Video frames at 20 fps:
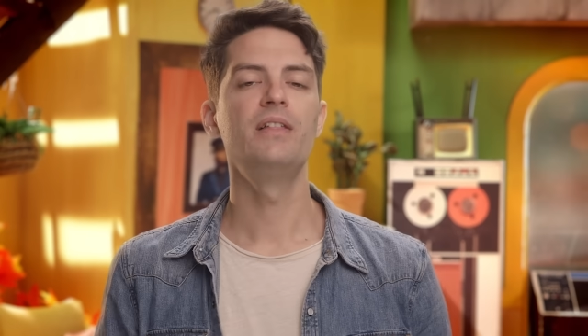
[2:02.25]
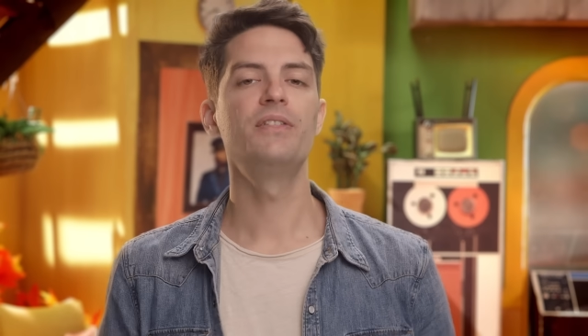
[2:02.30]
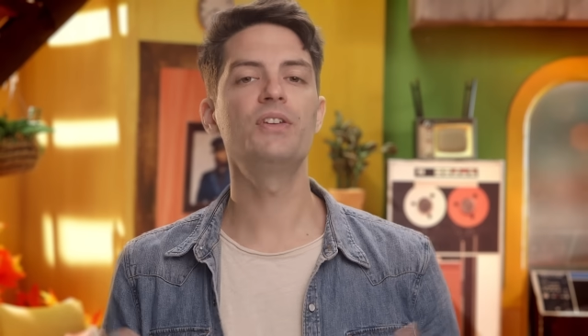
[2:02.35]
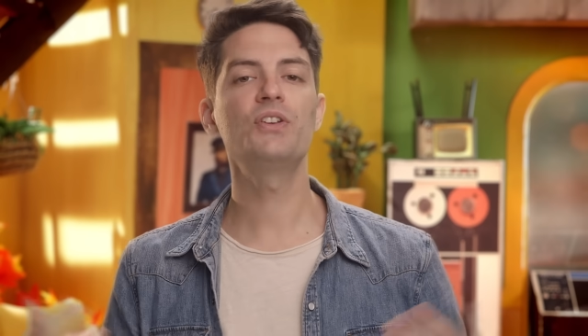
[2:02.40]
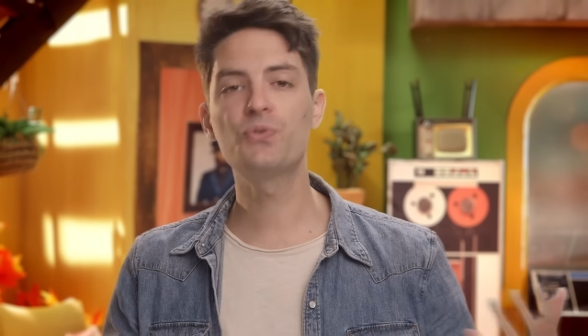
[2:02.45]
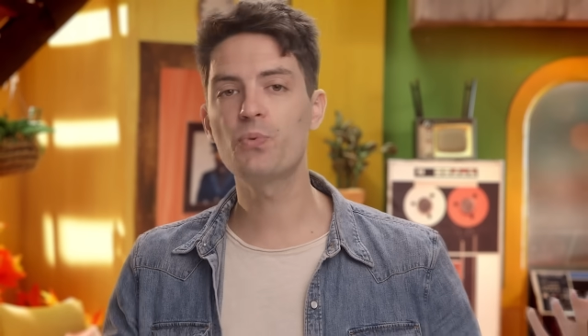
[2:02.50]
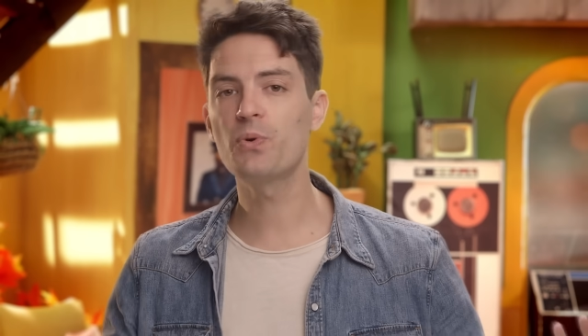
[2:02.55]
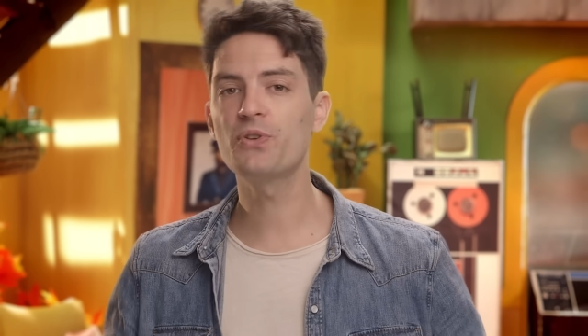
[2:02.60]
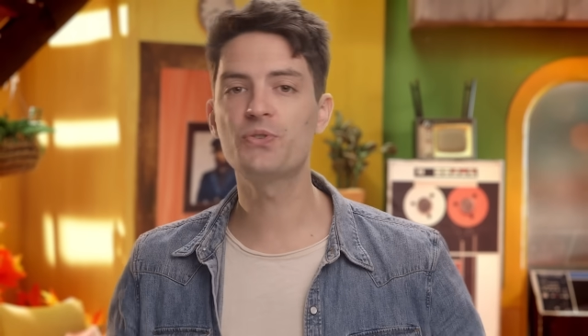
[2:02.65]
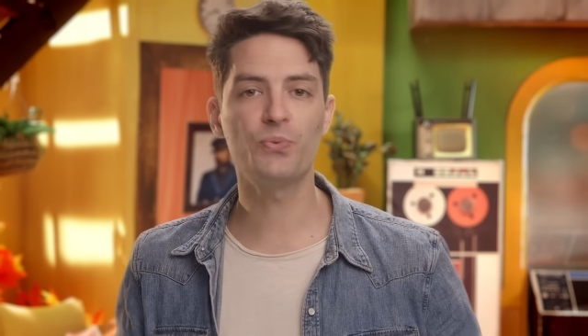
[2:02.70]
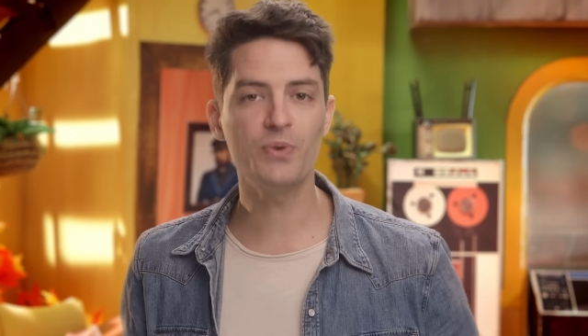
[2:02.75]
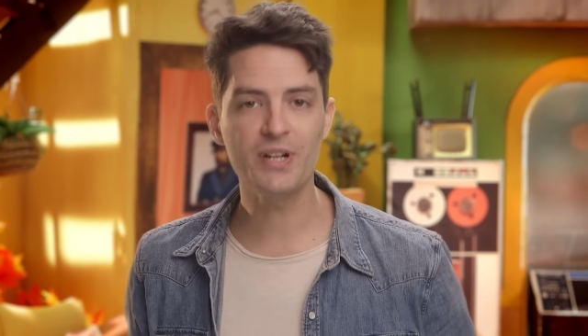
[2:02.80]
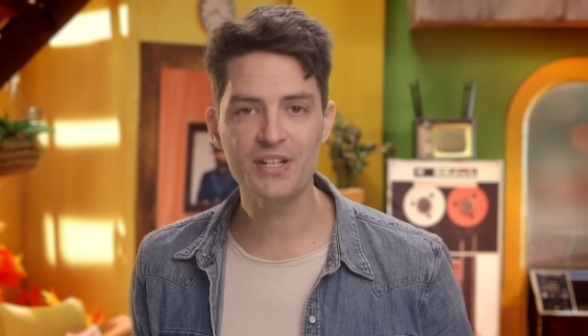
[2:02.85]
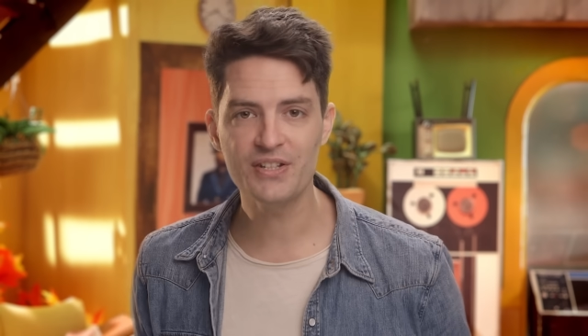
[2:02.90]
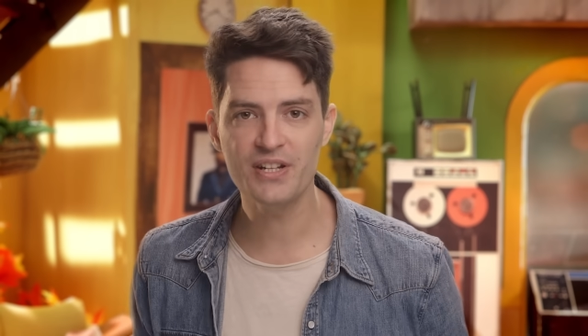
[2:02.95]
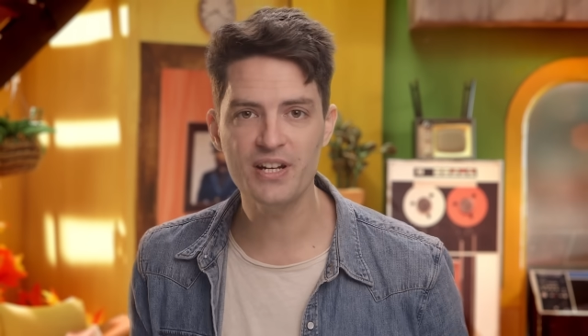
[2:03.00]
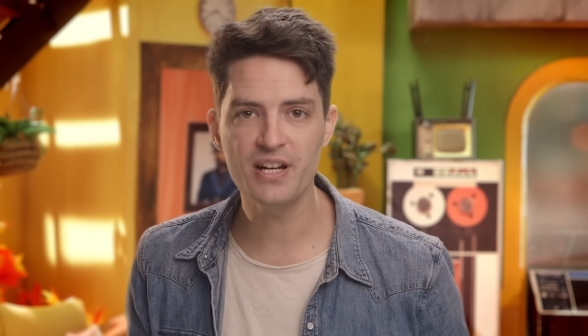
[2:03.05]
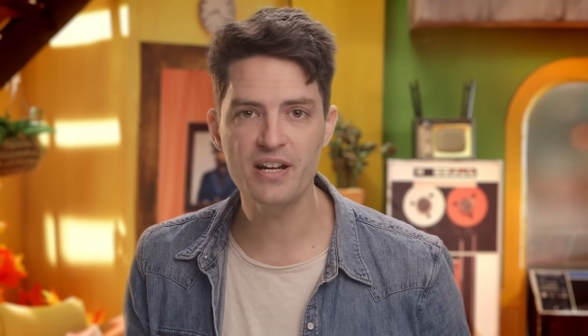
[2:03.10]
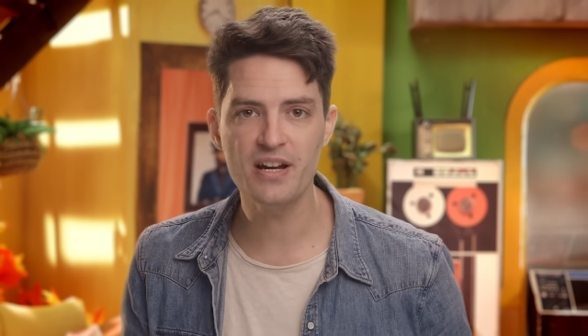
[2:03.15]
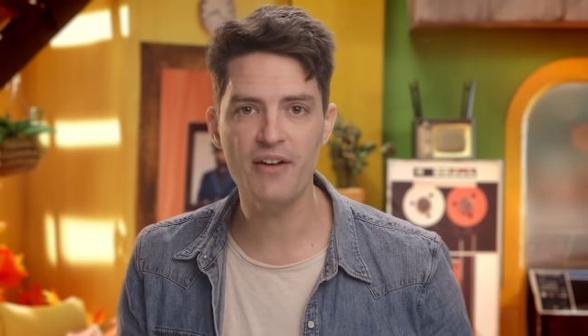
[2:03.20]
This was
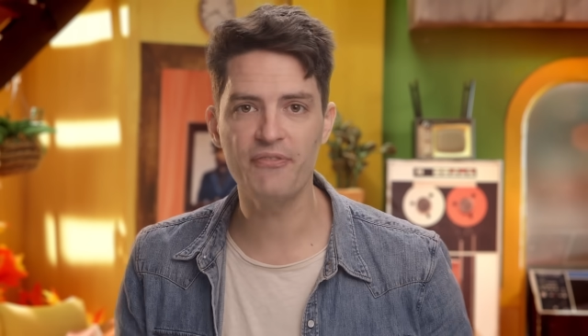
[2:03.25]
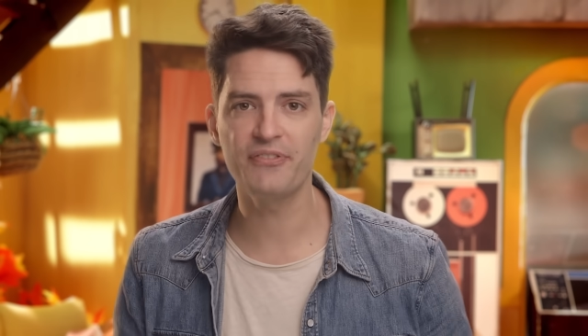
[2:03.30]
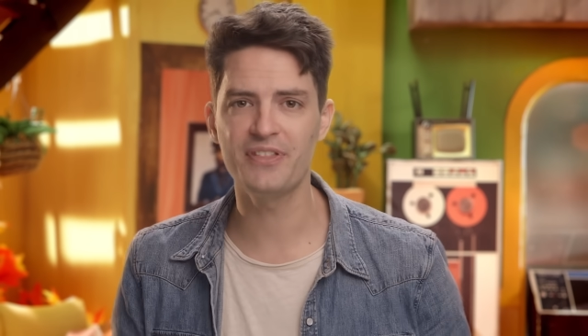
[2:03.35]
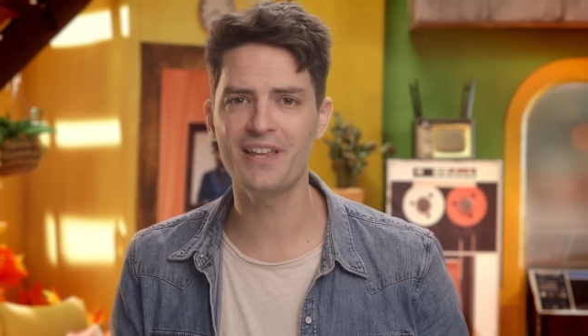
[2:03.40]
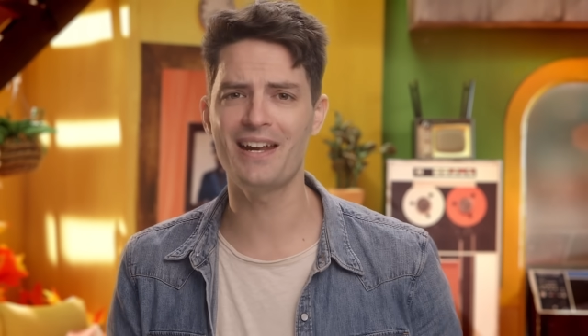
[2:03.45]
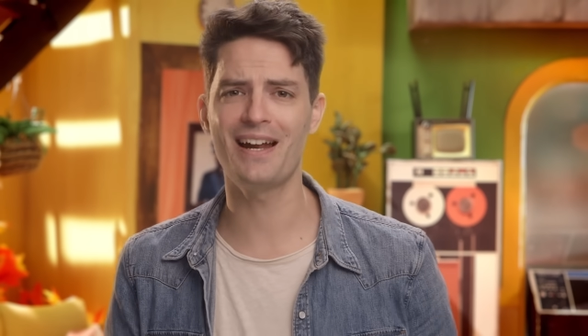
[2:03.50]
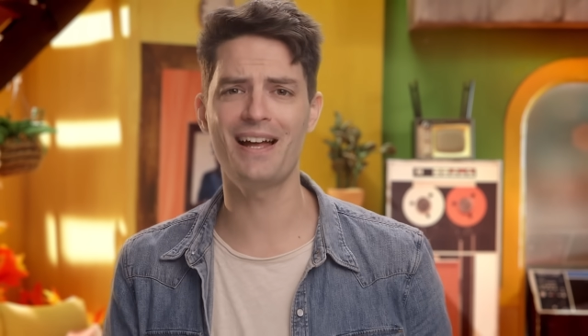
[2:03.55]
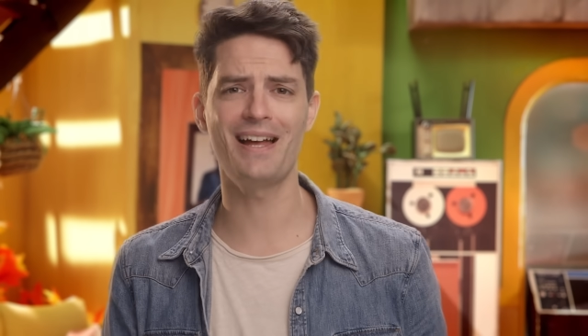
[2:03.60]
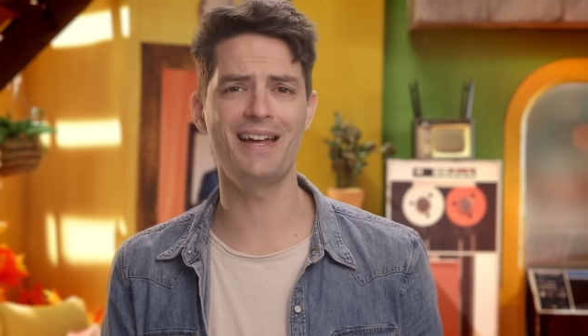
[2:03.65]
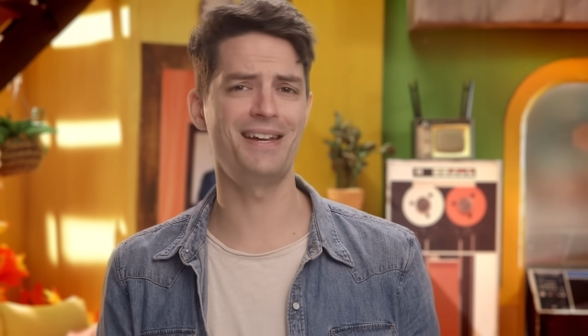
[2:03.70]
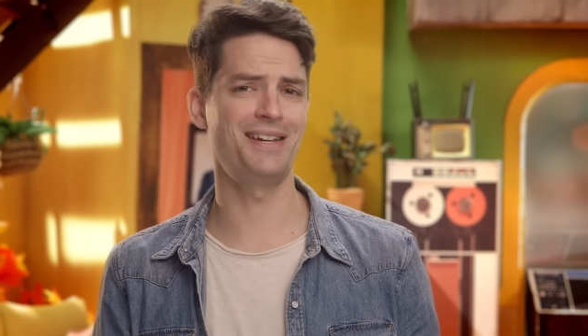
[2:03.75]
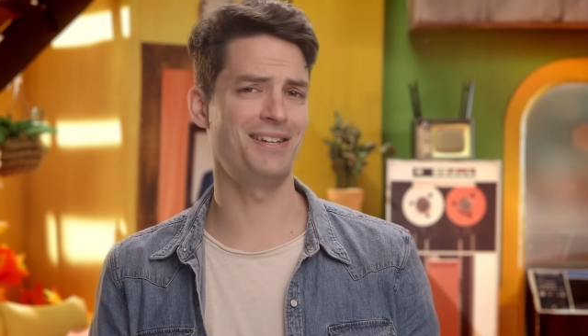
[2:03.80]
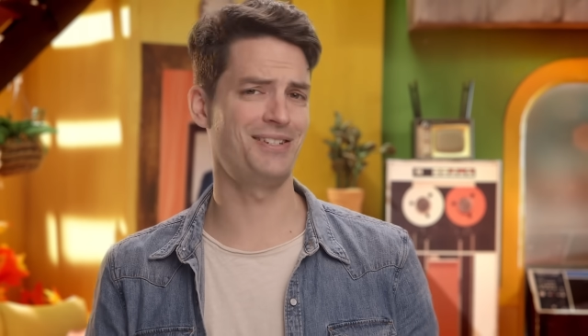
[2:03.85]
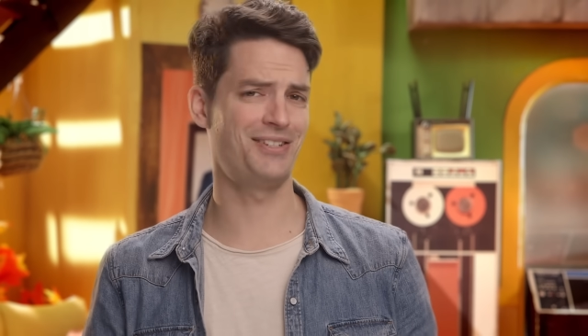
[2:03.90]
recent enough that I